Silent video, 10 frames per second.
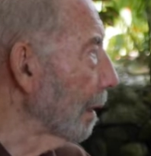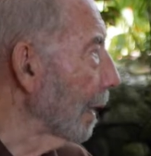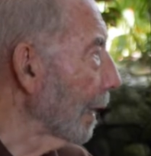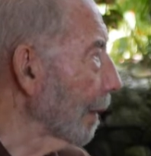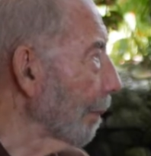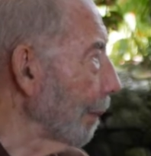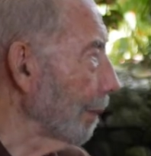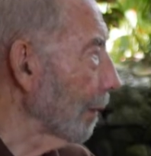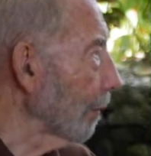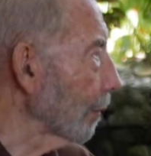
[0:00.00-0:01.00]
And the people
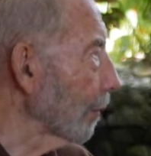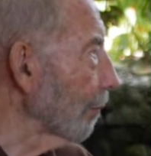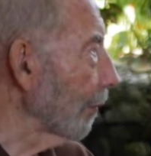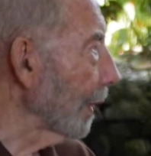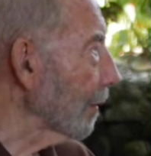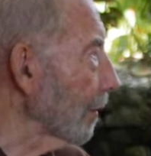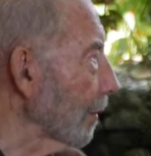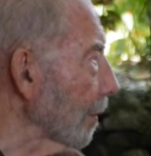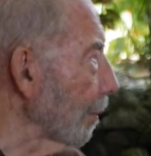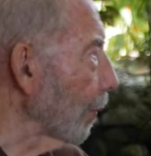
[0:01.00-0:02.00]
are all good friends and
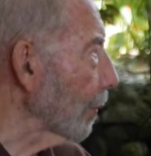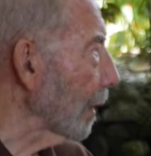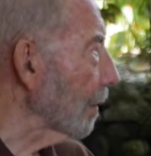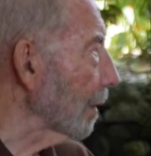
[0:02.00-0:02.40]
support us.